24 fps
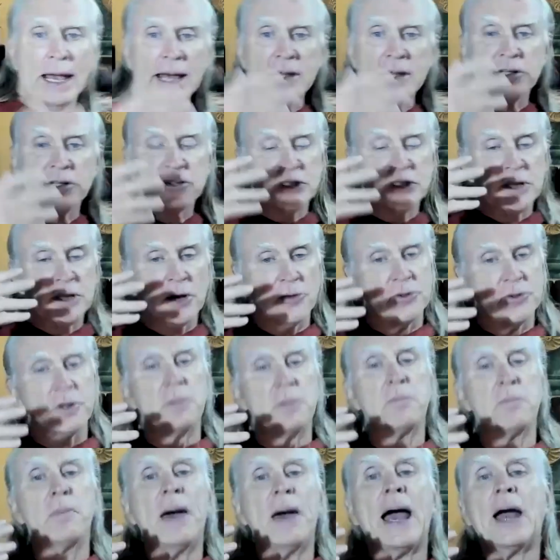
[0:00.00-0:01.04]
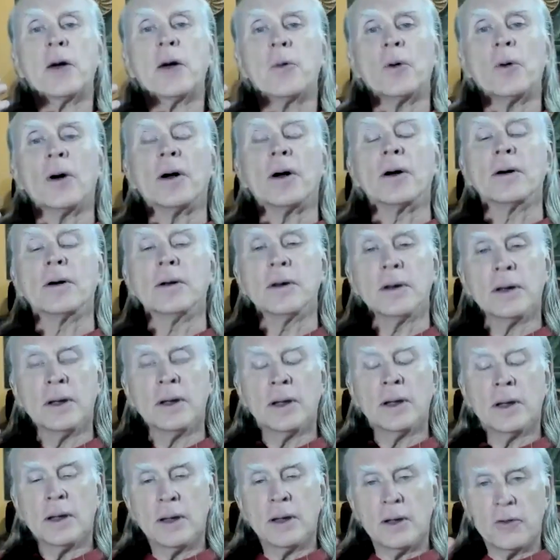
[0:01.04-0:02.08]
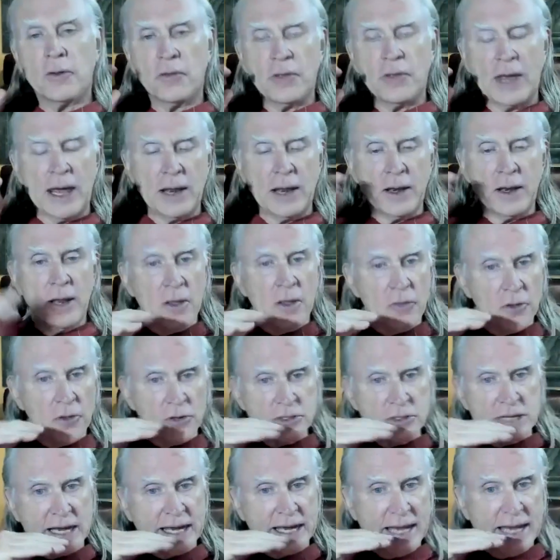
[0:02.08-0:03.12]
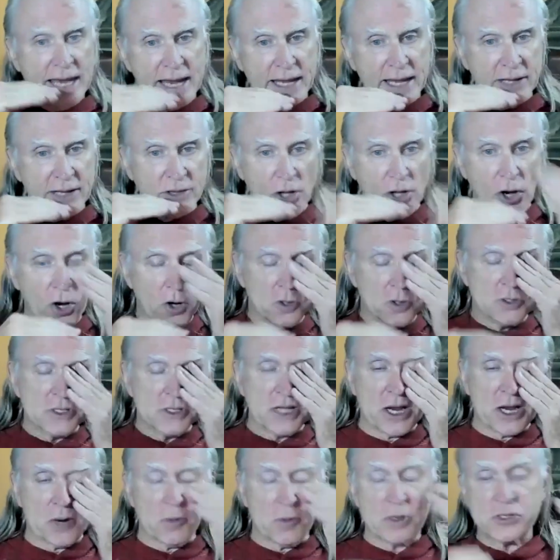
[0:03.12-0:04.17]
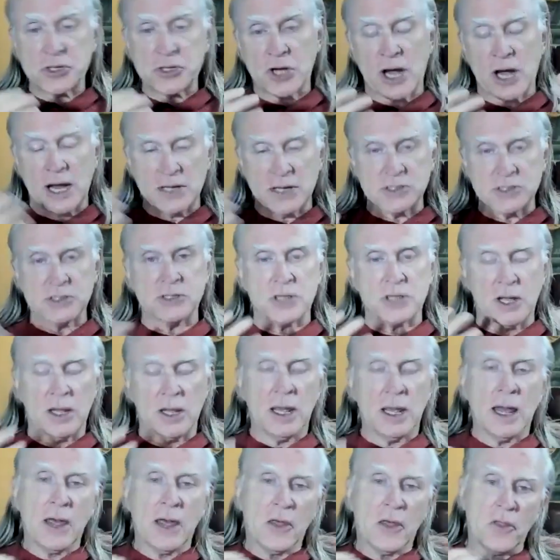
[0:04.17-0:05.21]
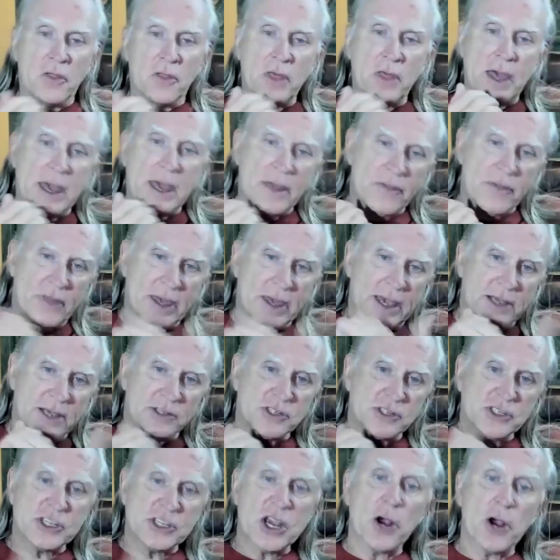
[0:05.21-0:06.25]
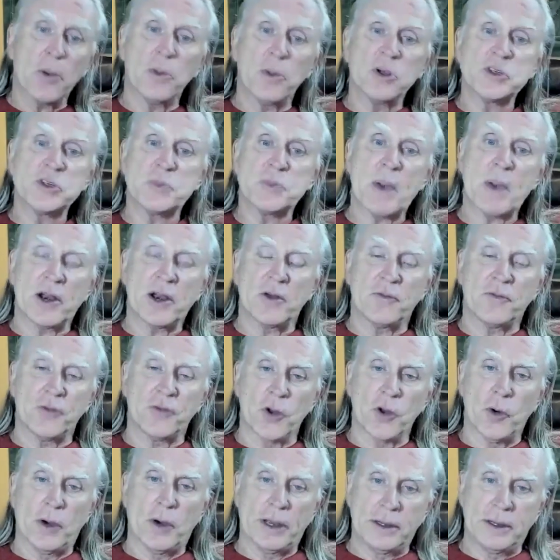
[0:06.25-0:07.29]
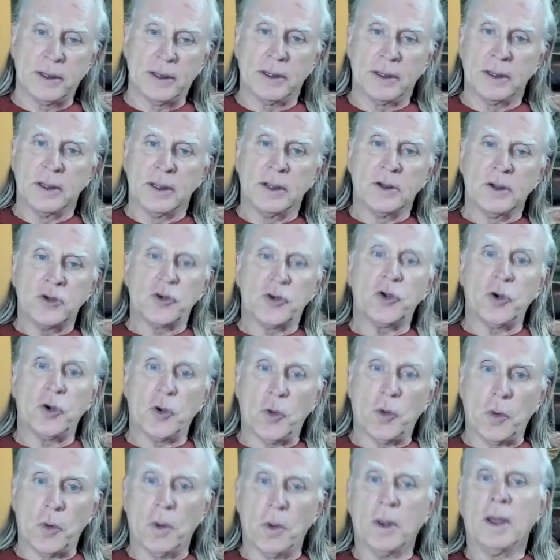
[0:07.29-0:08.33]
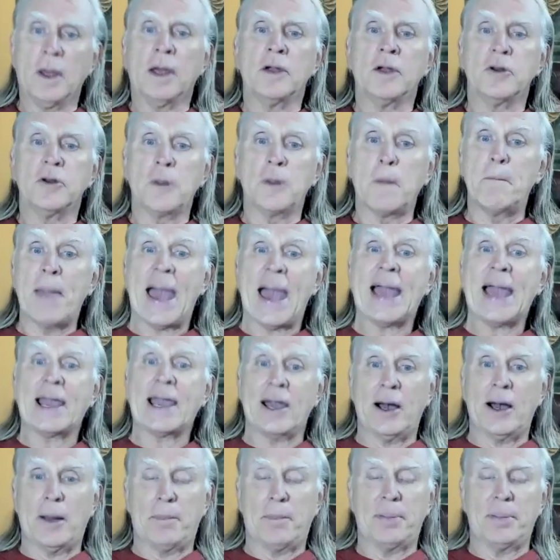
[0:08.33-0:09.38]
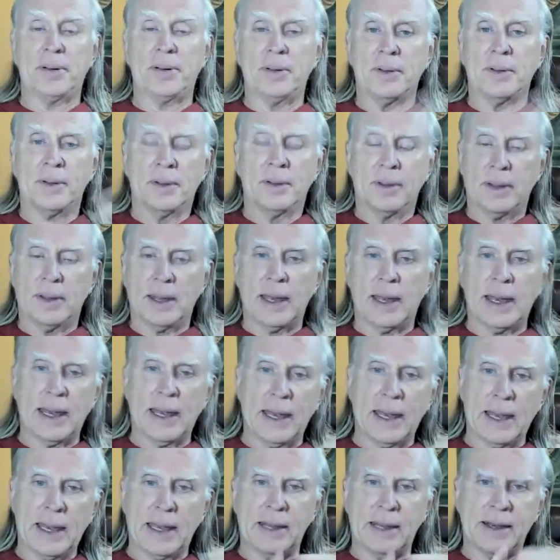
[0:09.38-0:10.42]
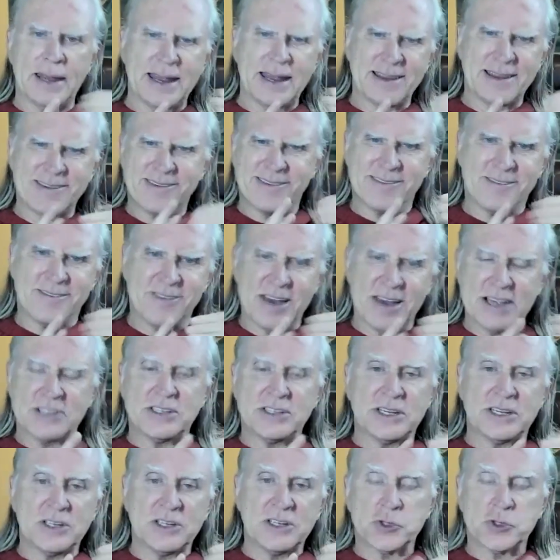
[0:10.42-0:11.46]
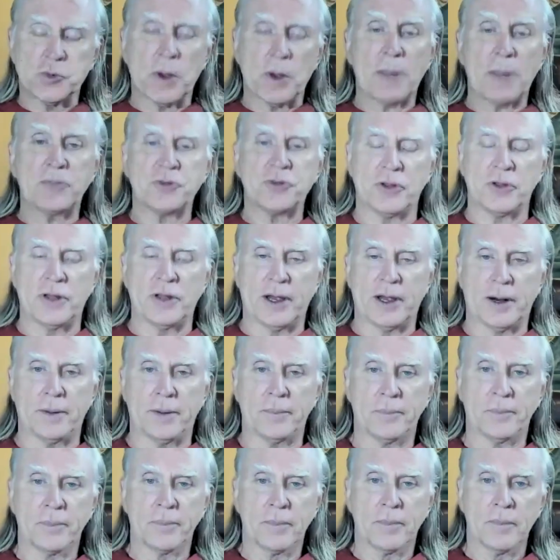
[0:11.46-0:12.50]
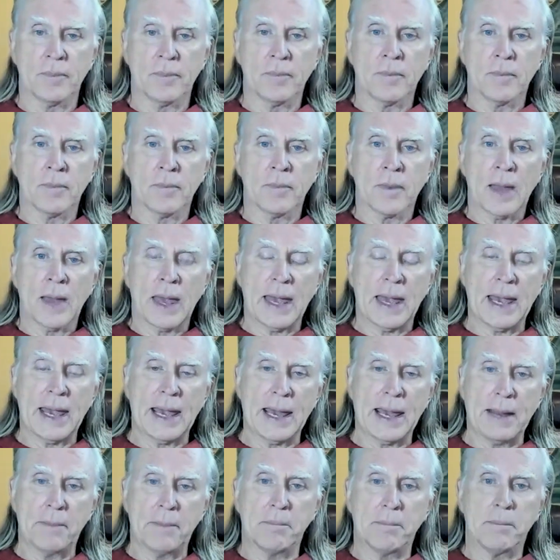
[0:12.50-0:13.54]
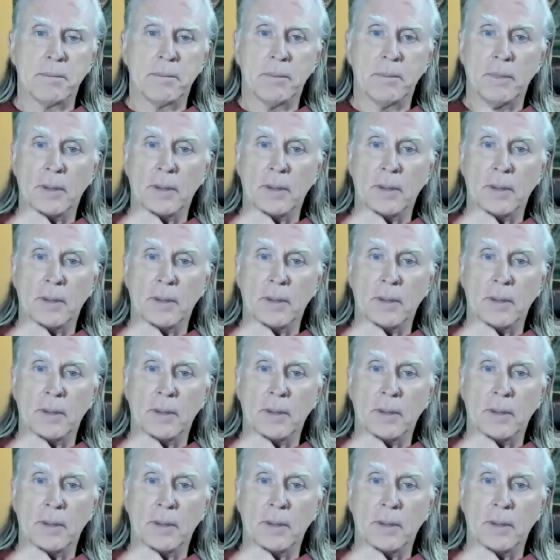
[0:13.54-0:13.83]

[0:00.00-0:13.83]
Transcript: head is tilted backward, then there's a kink in the hose there, which causes the the cerebral spinal fluid to to back up, and it creates a disruption there. And